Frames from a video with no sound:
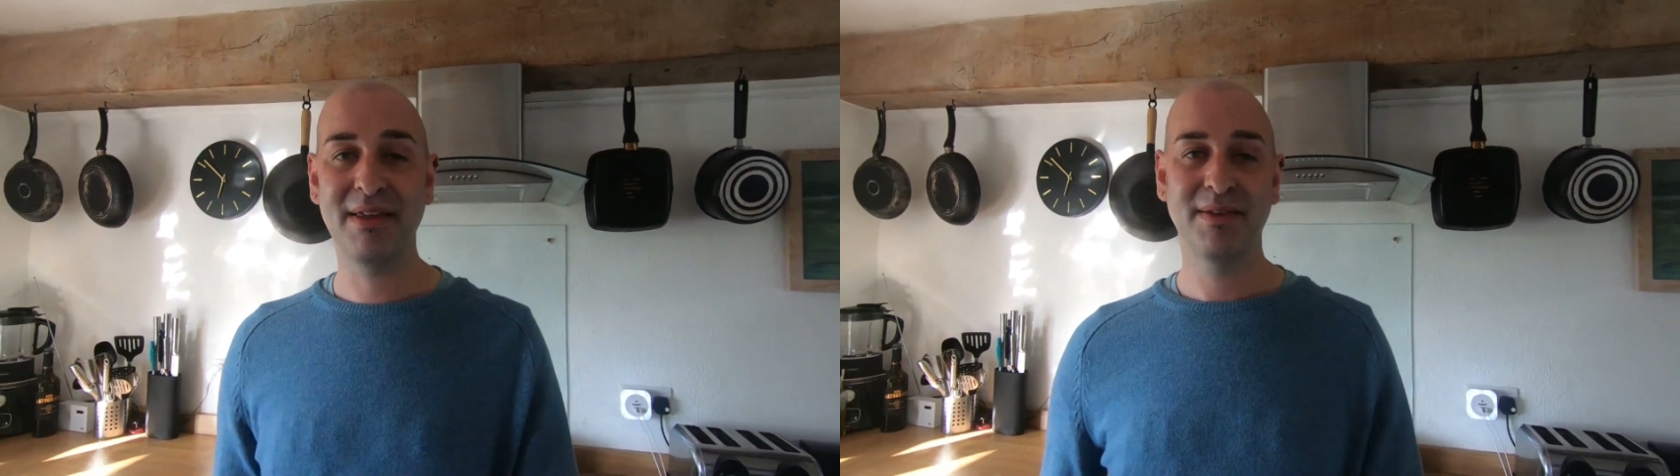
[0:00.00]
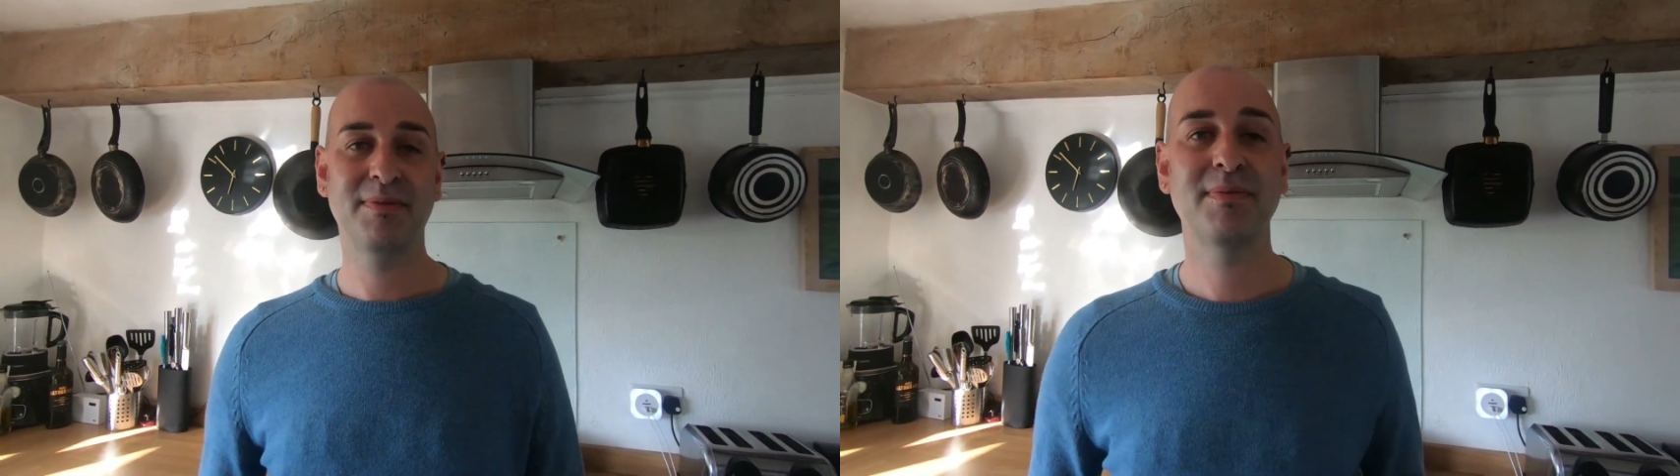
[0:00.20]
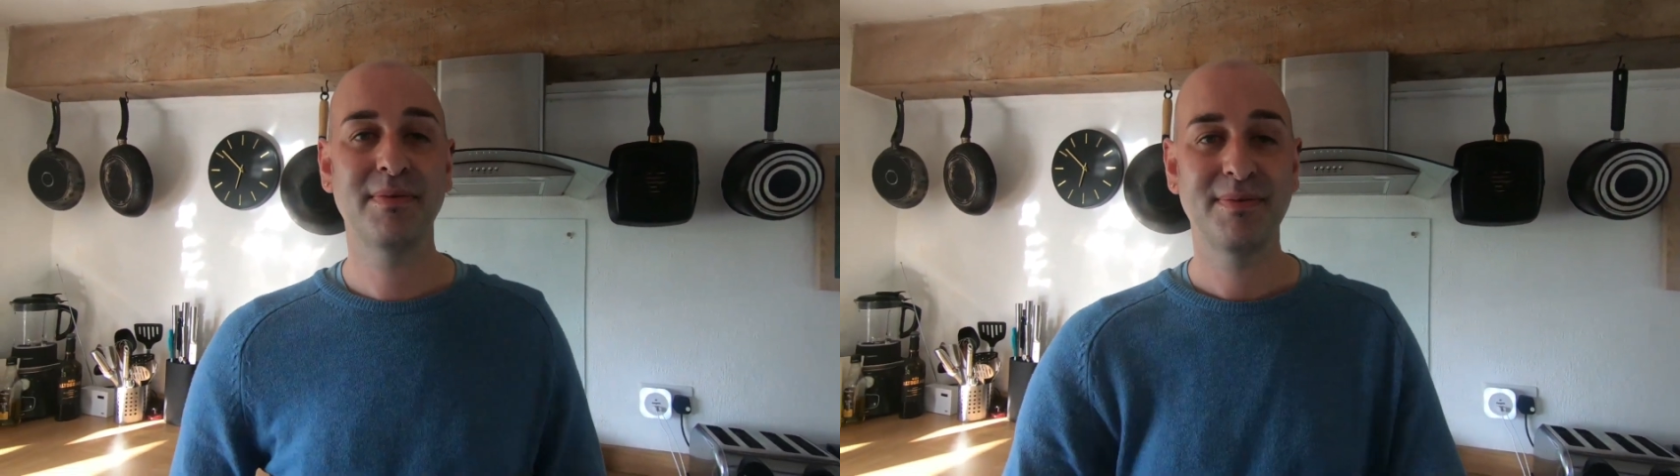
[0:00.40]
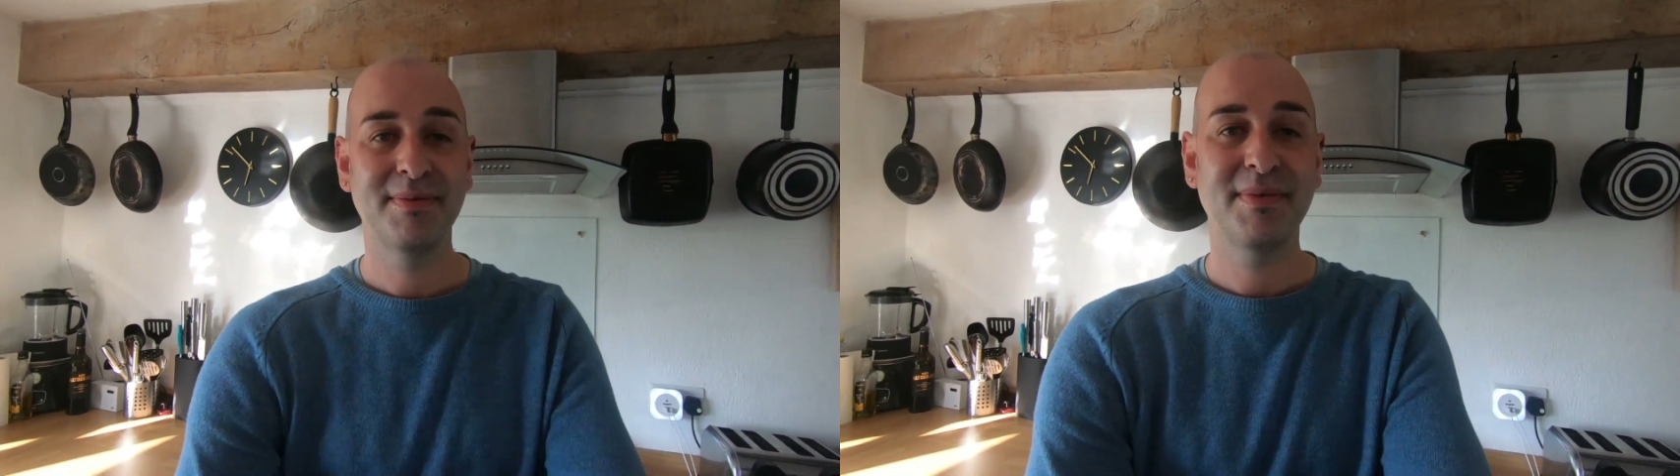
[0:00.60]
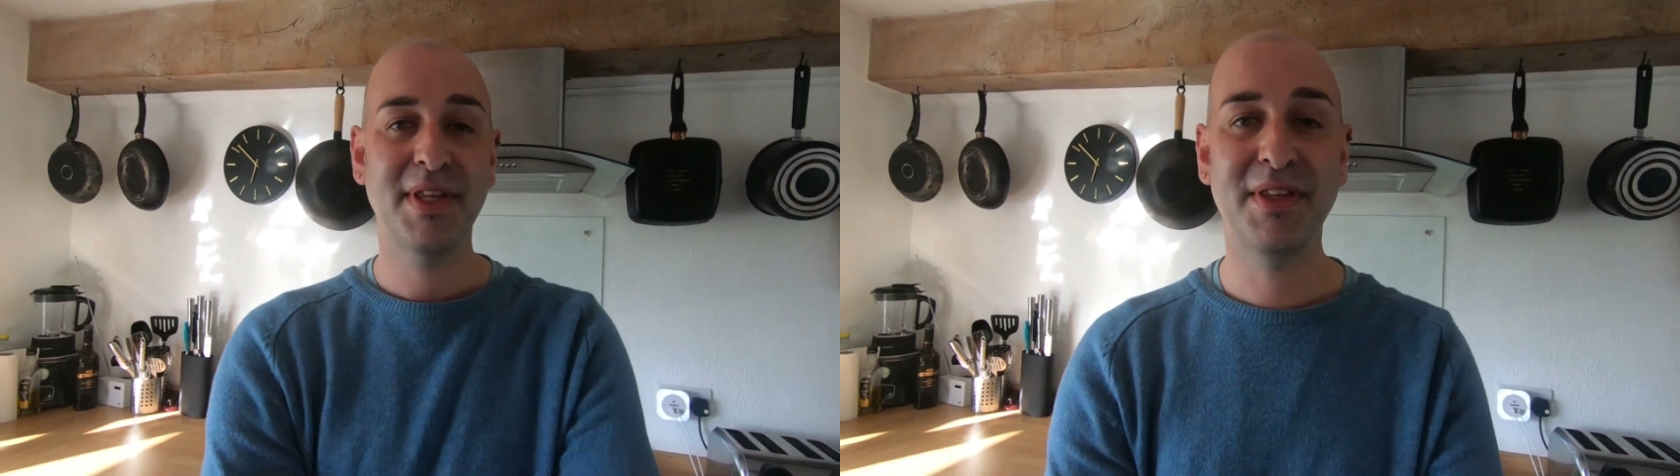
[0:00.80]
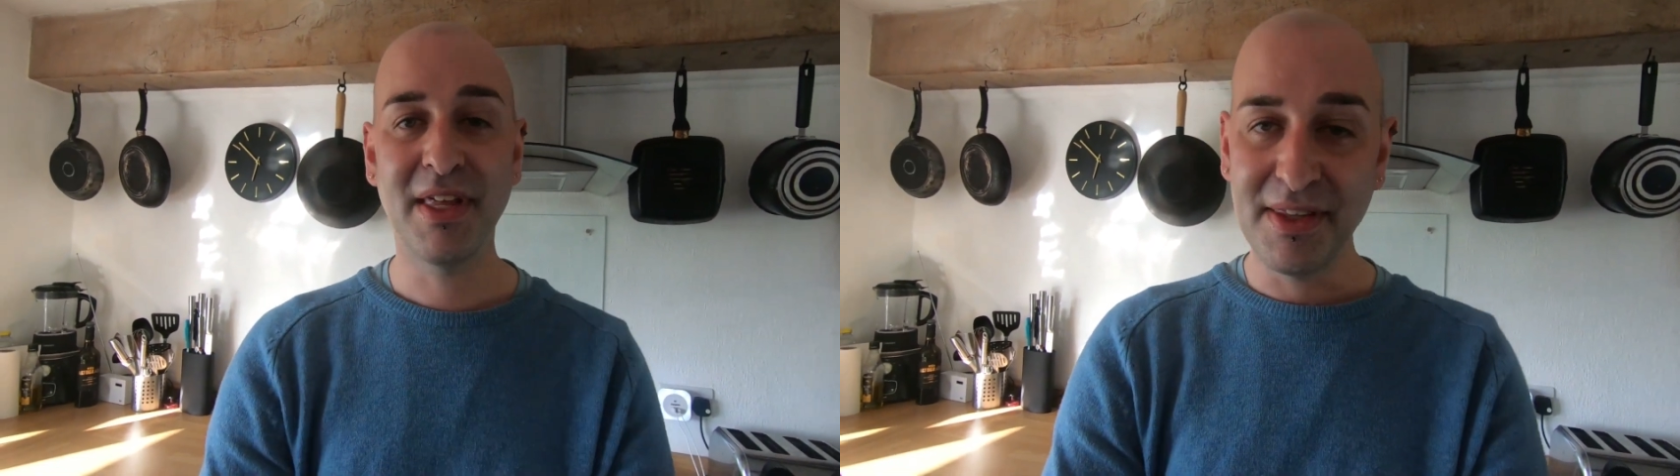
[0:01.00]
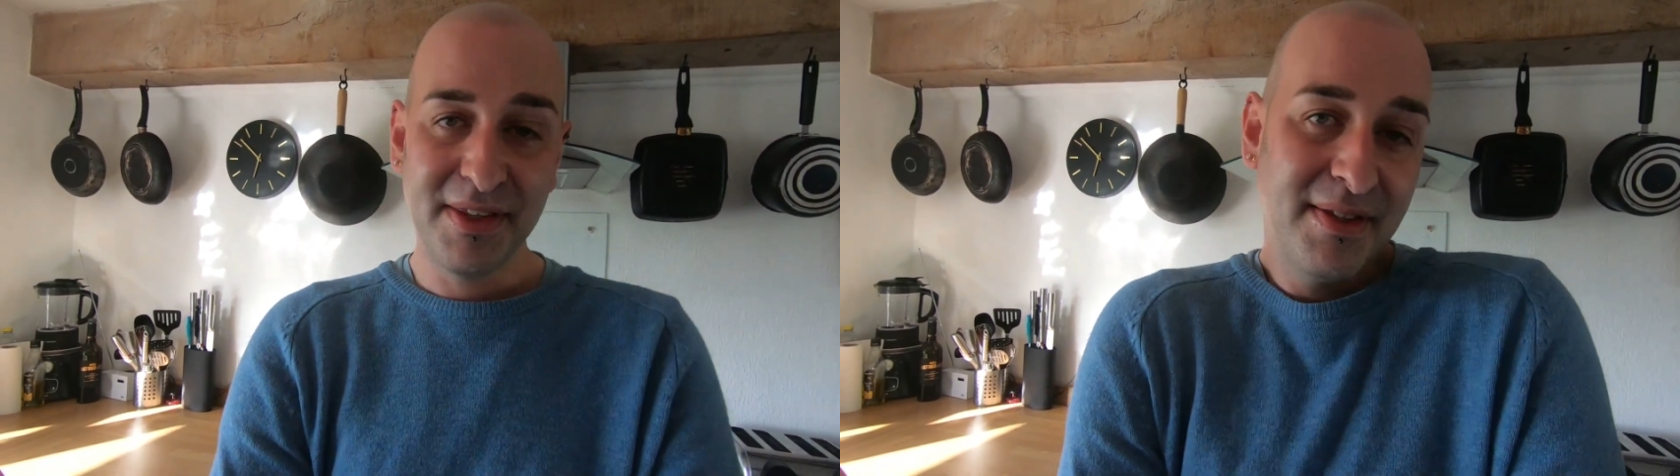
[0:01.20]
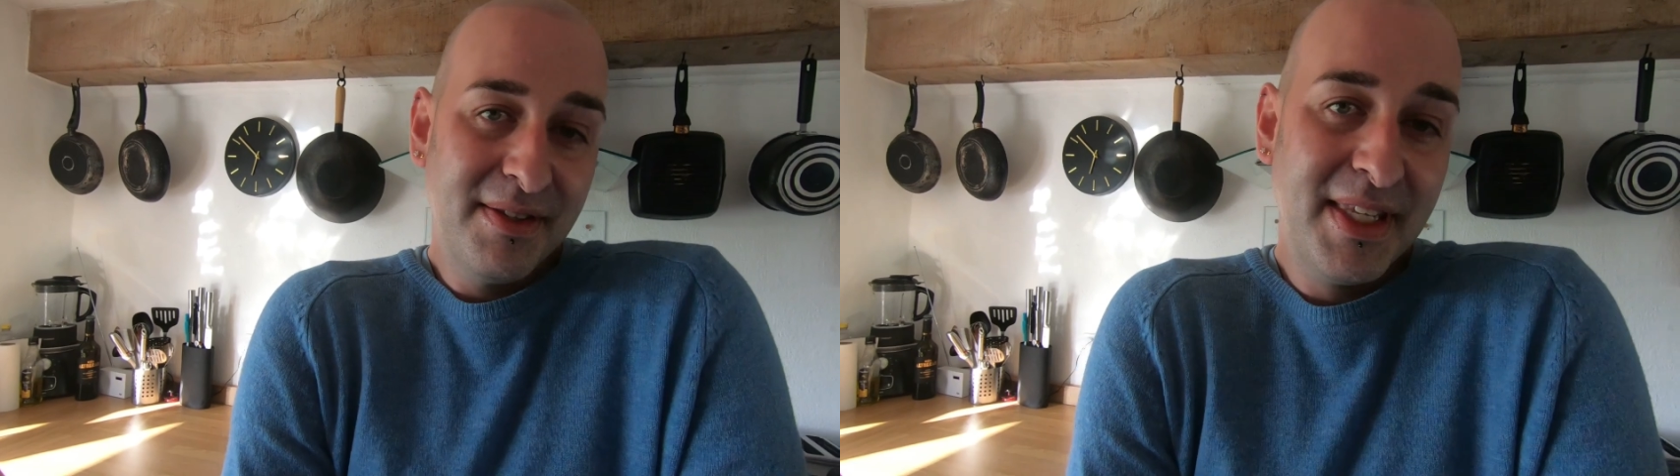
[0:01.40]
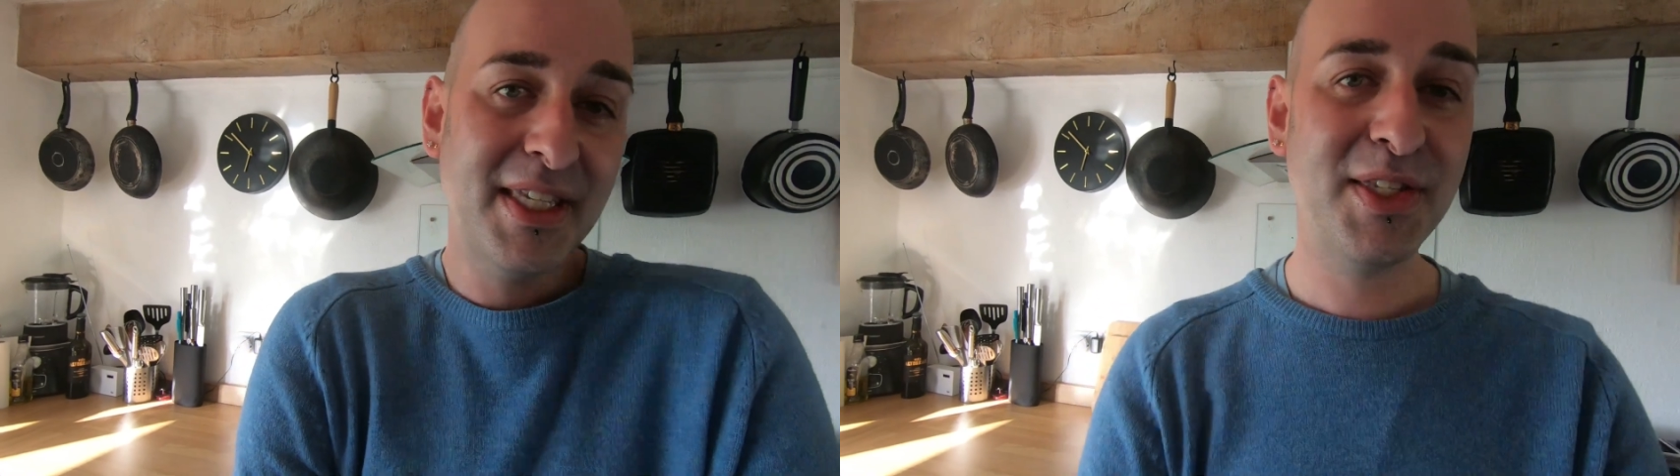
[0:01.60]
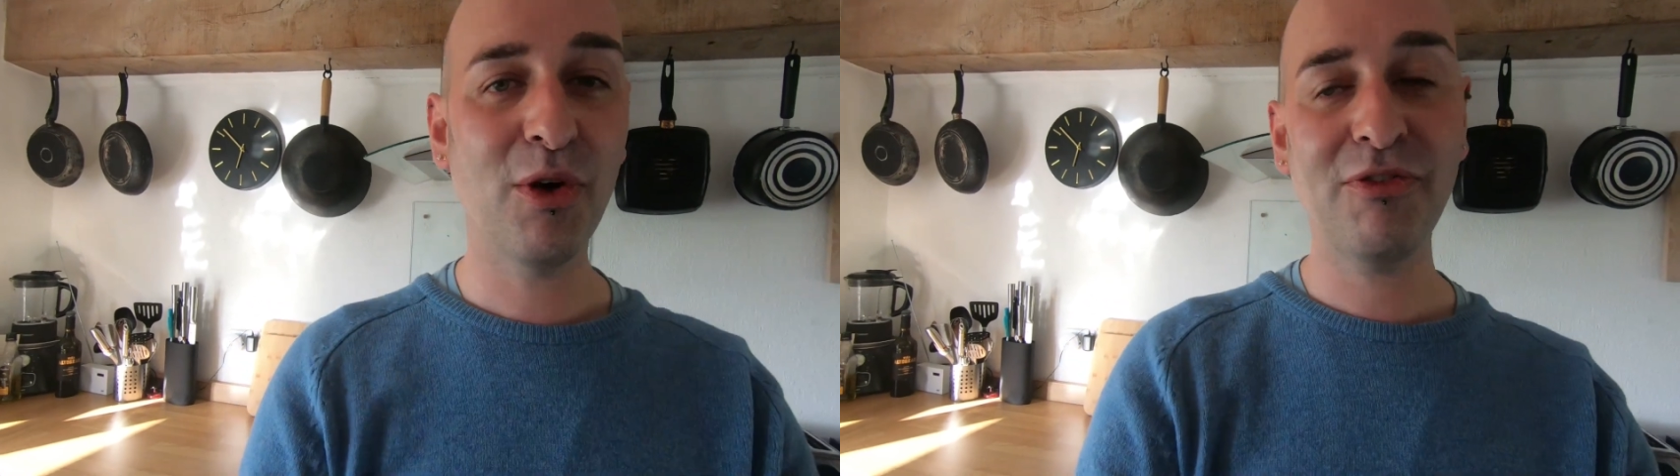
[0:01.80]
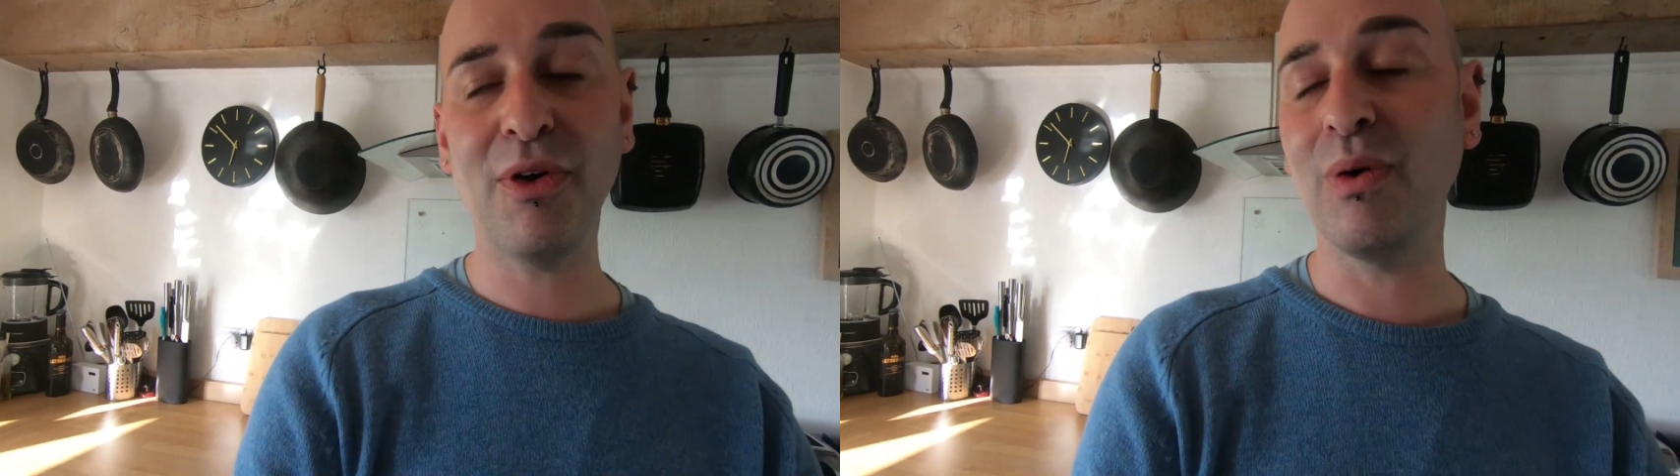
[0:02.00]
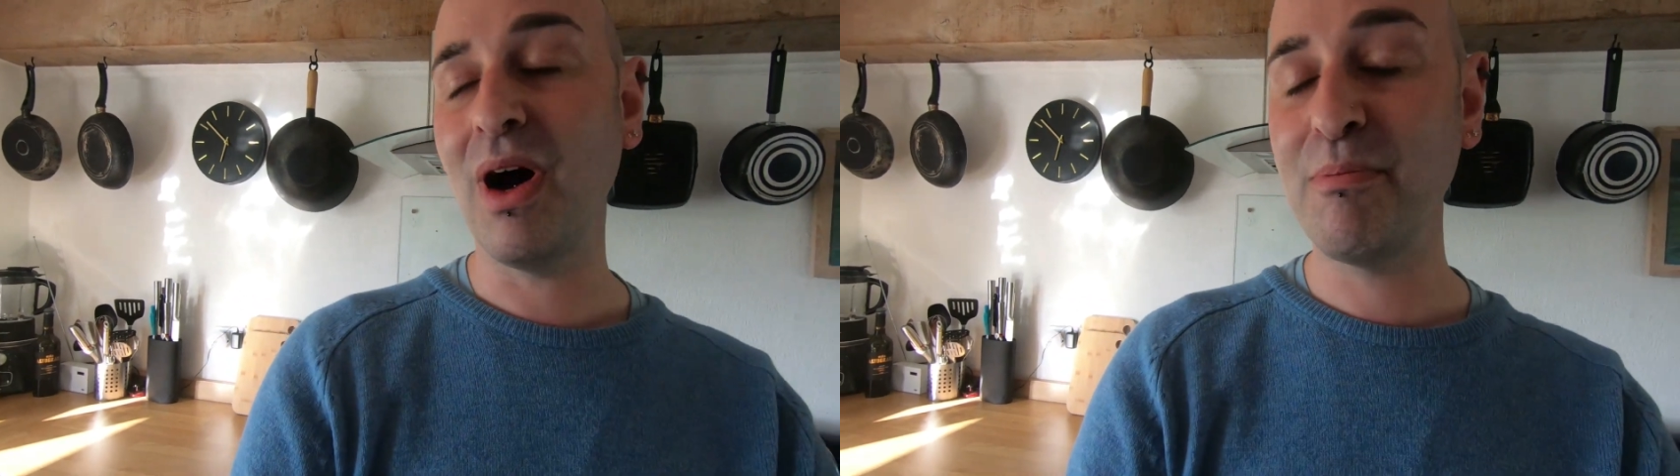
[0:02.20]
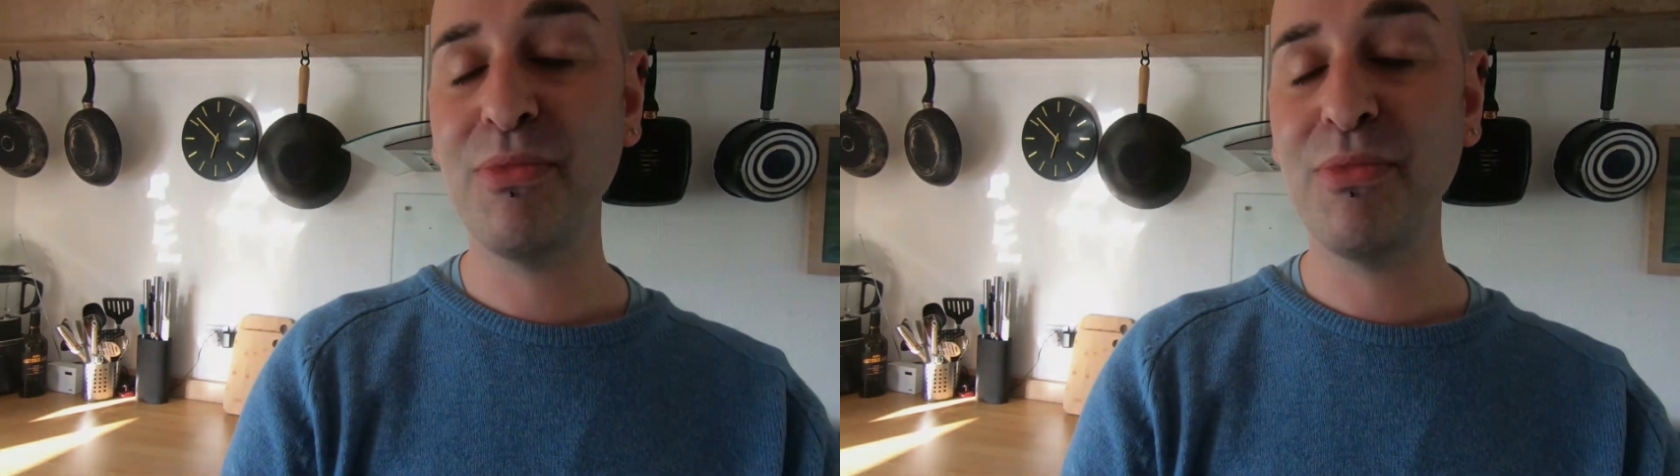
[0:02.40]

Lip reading: that this is your fault. I'm